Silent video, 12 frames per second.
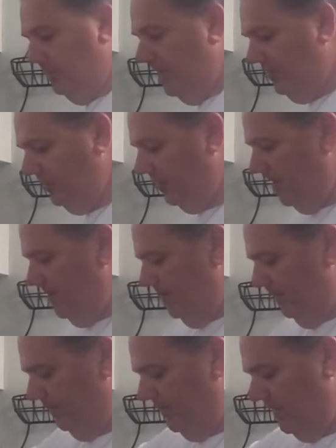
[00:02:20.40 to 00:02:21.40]

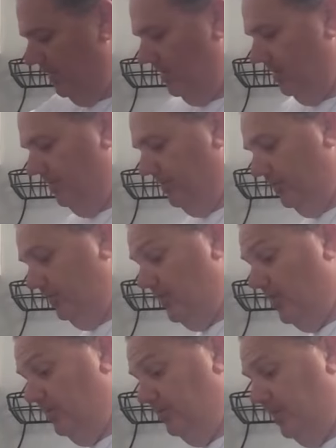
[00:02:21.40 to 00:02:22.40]
especially for
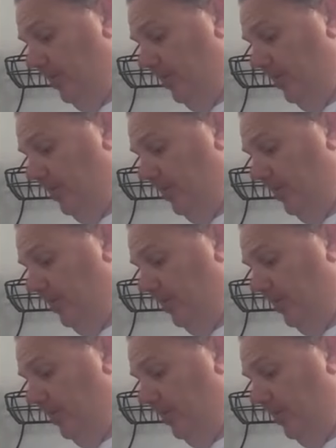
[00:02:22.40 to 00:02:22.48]
tomorrow's